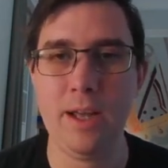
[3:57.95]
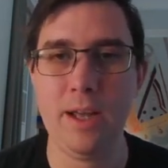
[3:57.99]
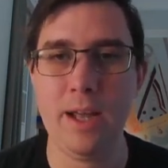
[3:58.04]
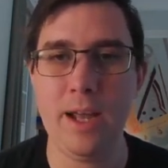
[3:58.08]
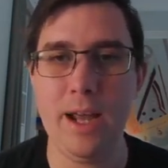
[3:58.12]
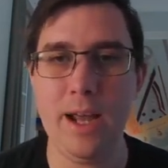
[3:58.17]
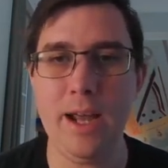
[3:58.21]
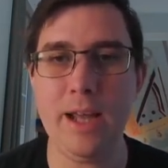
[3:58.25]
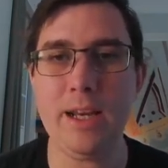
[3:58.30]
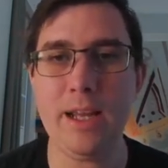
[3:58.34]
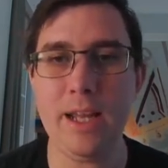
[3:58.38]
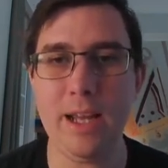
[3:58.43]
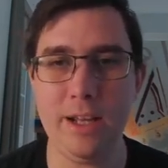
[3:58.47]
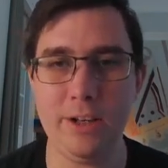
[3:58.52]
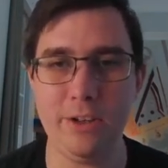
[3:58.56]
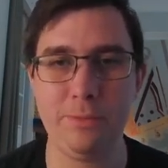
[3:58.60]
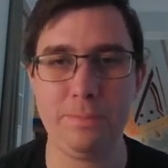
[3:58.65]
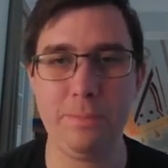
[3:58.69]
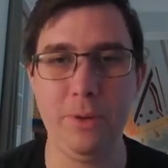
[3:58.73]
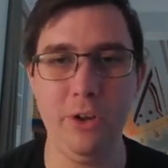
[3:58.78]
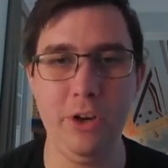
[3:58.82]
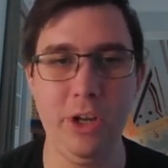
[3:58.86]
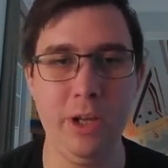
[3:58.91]
It handles
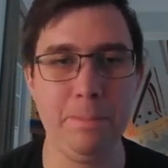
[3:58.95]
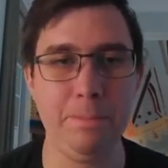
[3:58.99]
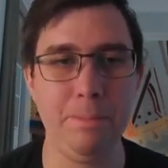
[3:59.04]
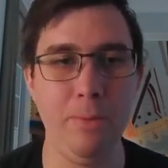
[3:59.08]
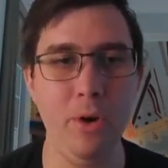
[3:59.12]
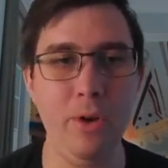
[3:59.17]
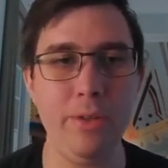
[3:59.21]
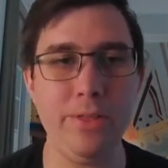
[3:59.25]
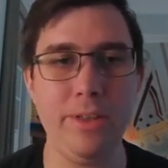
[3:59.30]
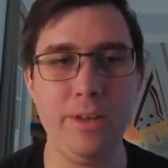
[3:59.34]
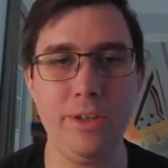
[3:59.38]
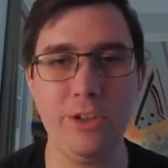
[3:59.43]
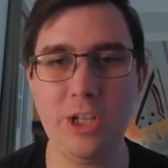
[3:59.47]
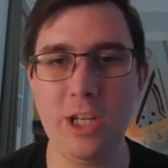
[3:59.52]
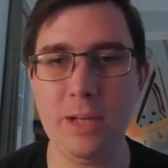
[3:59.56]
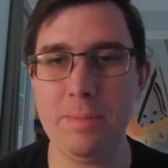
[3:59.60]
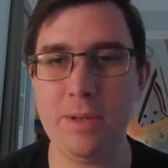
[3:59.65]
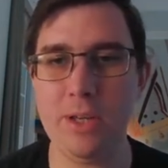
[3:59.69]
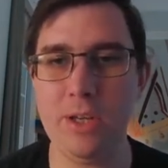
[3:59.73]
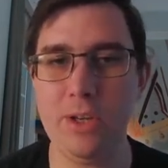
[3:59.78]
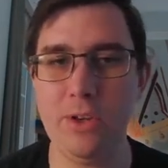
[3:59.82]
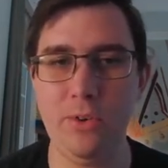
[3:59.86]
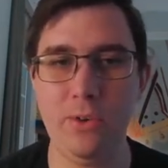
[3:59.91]
building both the
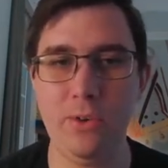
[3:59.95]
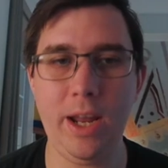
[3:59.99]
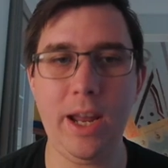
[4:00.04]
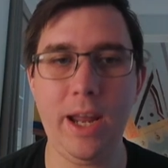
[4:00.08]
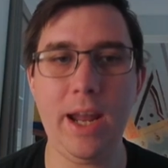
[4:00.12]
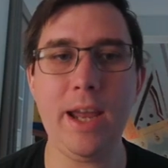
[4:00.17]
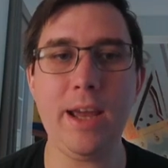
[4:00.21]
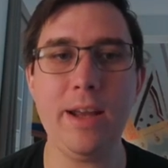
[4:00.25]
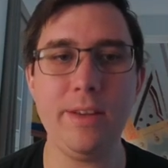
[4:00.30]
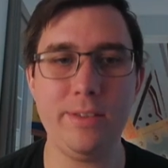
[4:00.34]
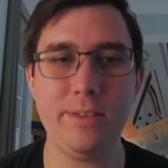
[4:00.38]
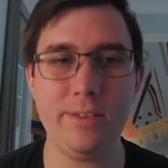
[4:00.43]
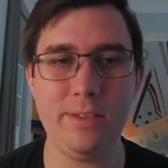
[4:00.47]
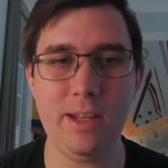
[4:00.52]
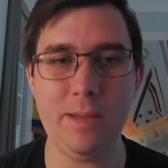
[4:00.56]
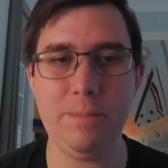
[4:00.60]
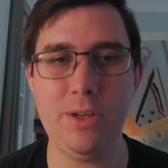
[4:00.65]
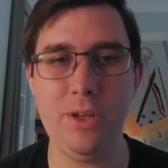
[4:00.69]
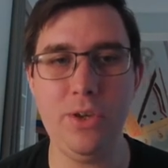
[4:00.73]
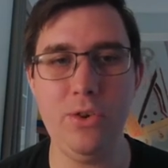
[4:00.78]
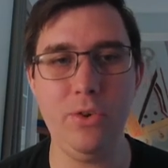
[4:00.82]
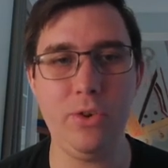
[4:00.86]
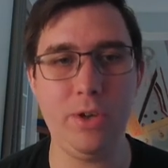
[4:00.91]
GPU and
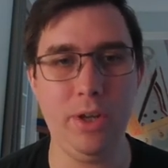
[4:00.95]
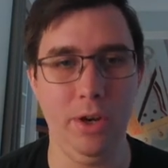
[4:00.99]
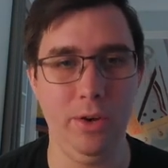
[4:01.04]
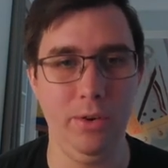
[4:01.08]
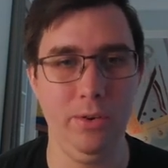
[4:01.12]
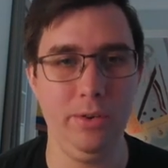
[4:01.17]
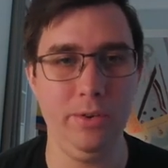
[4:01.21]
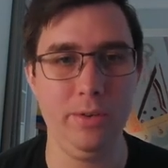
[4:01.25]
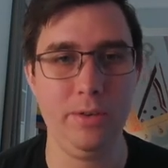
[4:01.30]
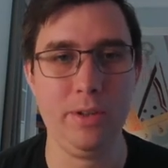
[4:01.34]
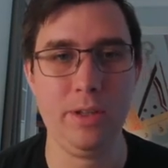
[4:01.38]
CPU code.